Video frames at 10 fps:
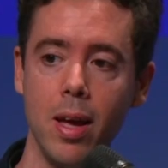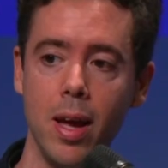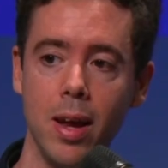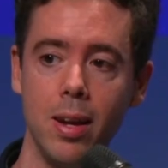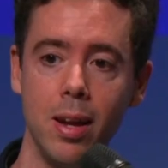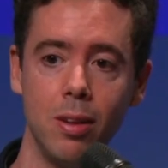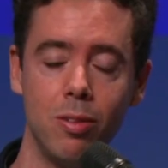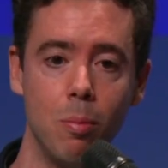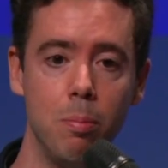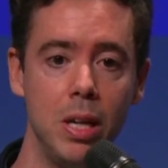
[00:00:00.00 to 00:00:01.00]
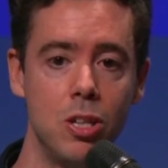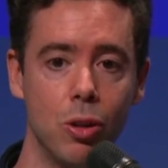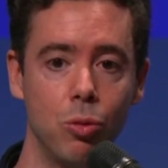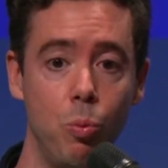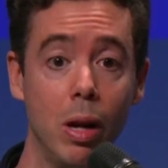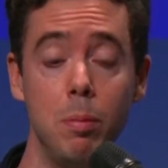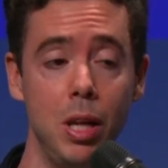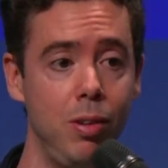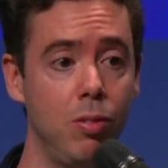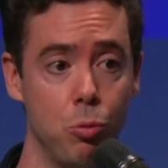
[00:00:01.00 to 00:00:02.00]
And some patient will
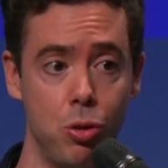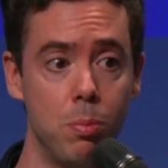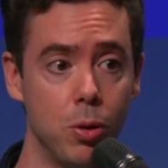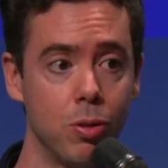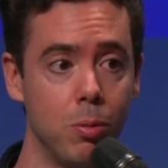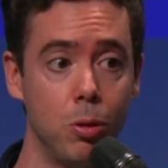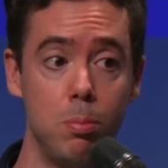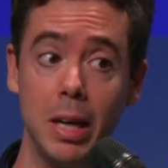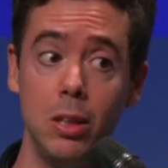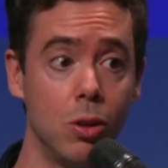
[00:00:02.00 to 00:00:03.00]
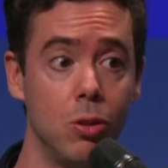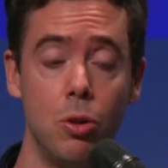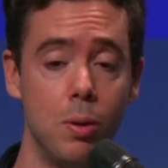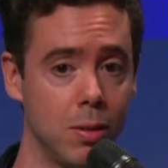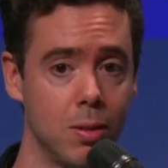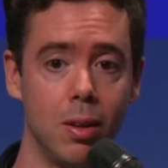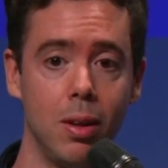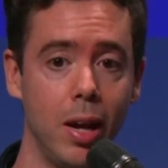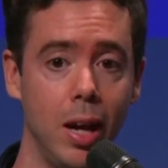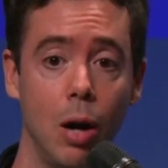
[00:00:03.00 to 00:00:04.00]
benefit from treatment, but might not know it.
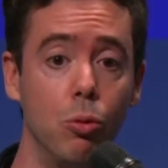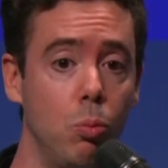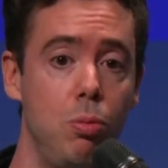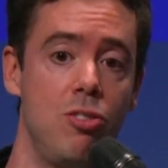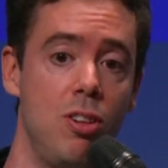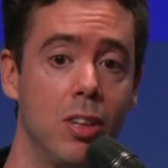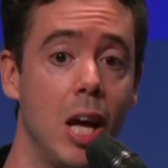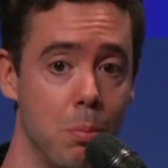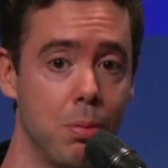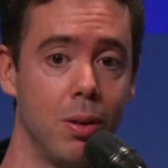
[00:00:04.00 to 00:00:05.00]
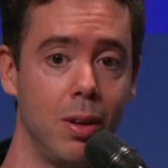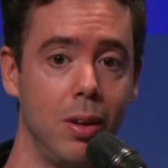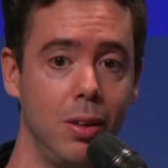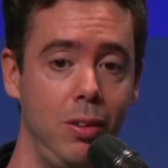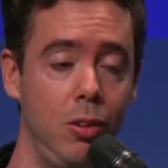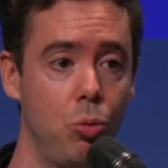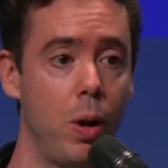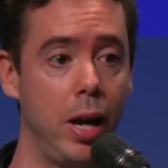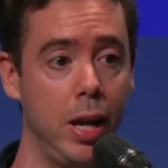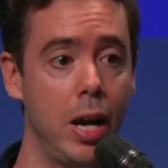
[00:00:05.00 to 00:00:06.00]
And how to bridge this gap? This is
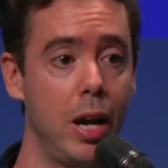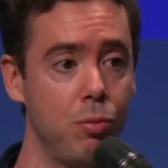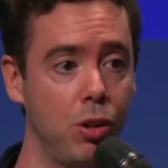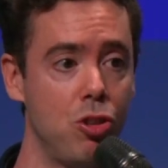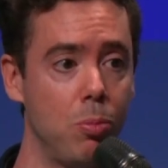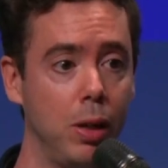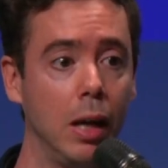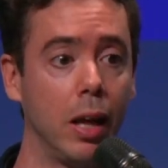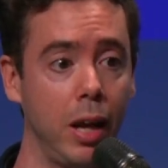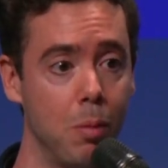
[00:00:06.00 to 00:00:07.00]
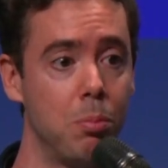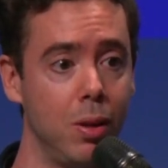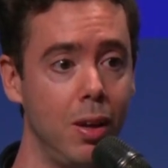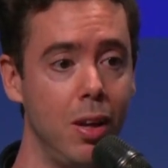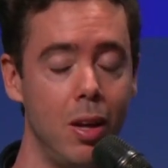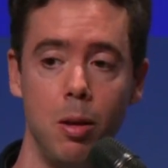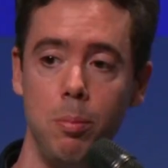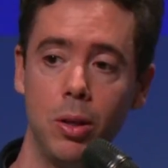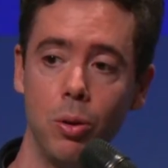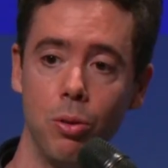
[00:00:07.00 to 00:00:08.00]
where AI and foundation model can help.
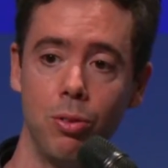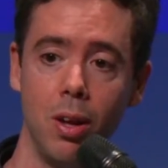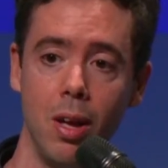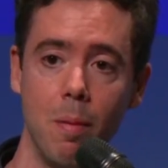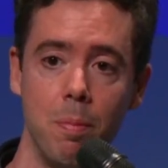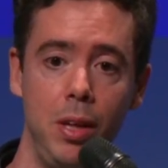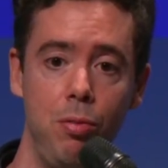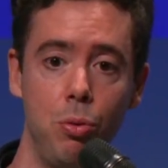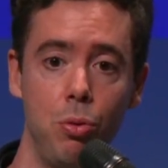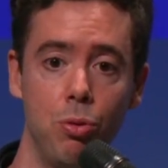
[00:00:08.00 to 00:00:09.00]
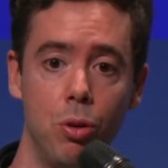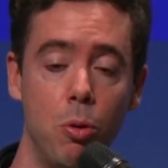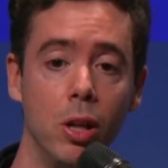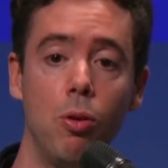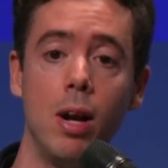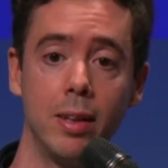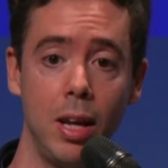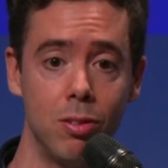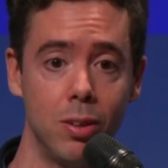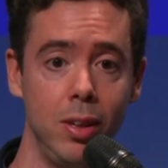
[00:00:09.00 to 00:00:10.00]
Because if you use the molecular
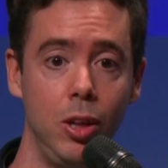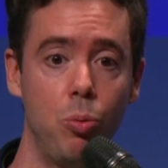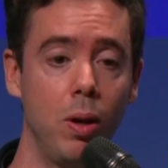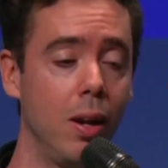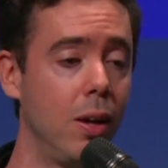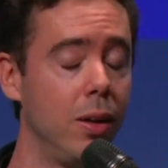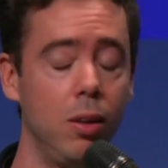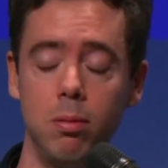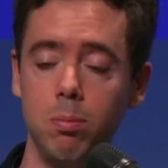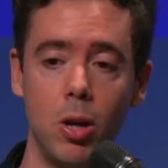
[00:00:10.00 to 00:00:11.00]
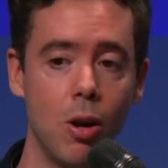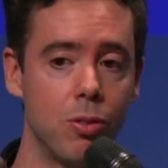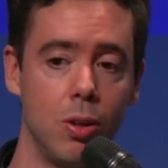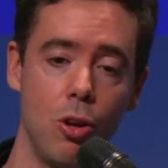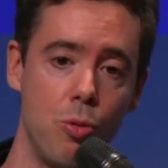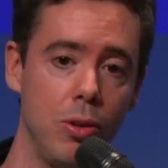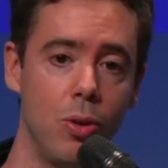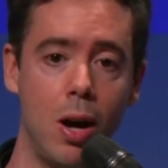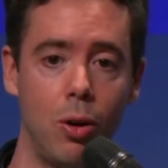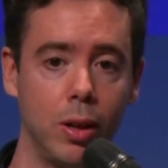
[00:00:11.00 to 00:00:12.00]
test, it will it costs $100
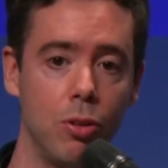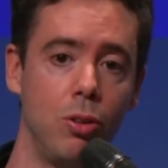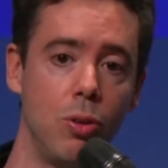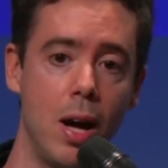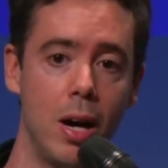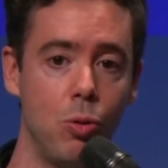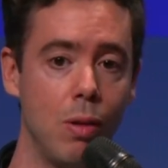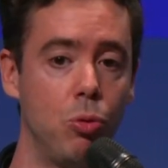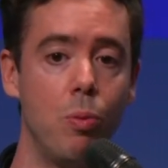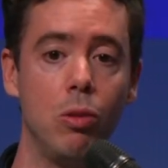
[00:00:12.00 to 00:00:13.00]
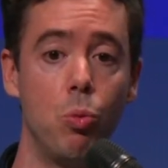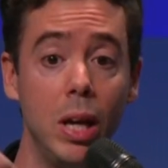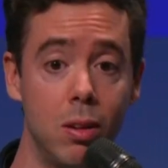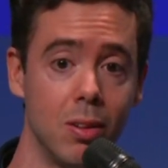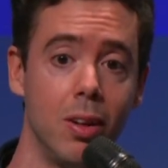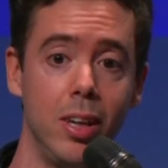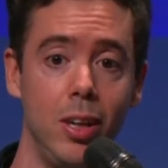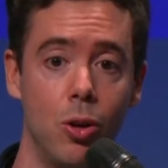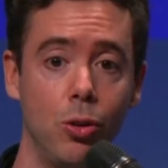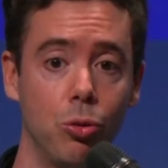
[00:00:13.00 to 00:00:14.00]
or $1,000. You have to wait weeks
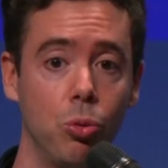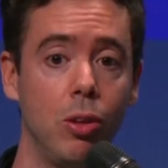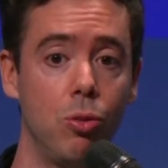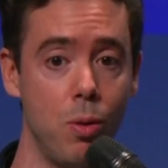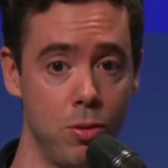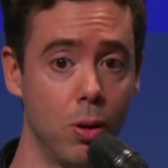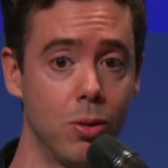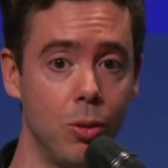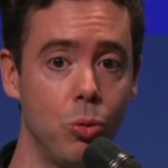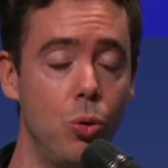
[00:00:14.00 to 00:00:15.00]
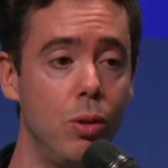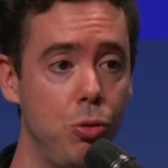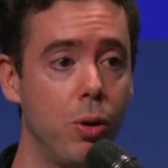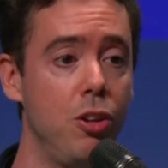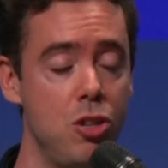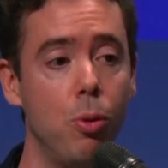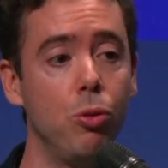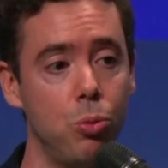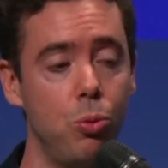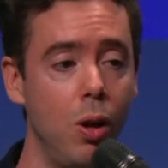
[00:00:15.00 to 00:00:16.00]
in order to get the result, to know if you're eligible
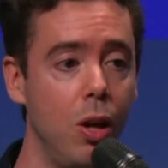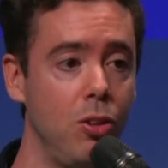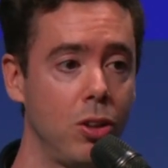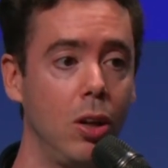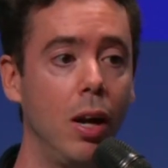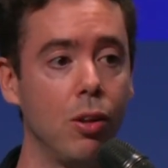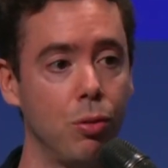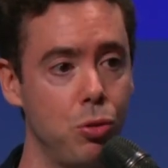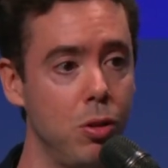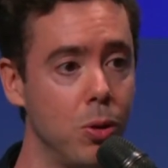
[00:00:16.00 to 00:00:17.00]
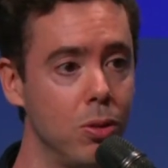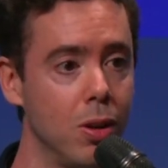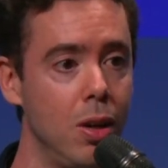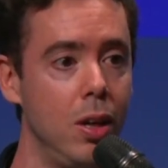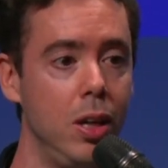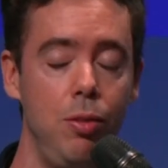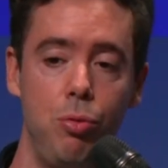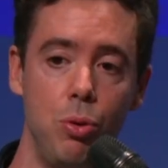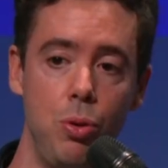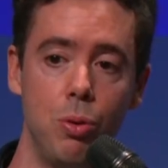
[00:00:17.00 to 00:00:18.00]
to a certain class of treatment.
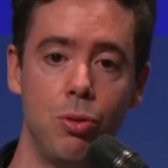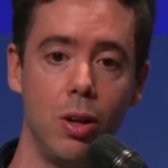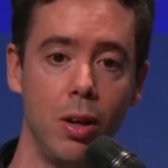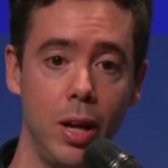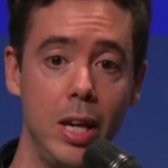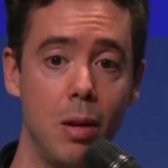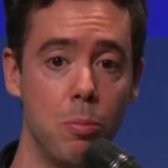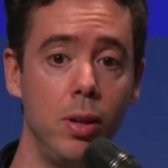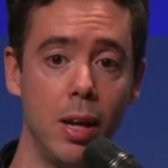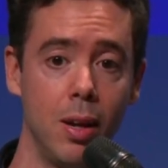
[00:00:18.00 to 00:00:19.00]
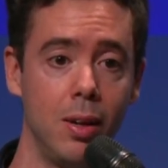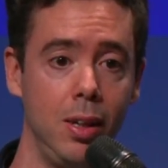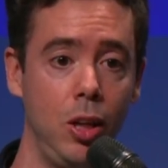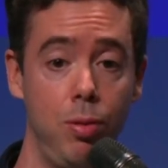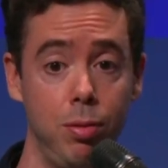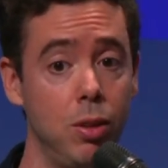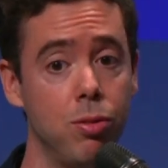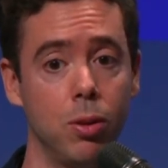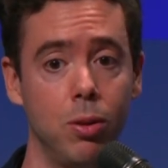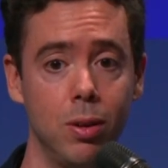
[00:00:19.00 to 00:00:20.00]
If you use AI model, it's 15
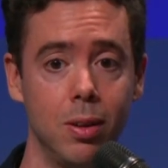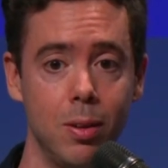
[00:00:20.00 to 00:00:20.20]
seconds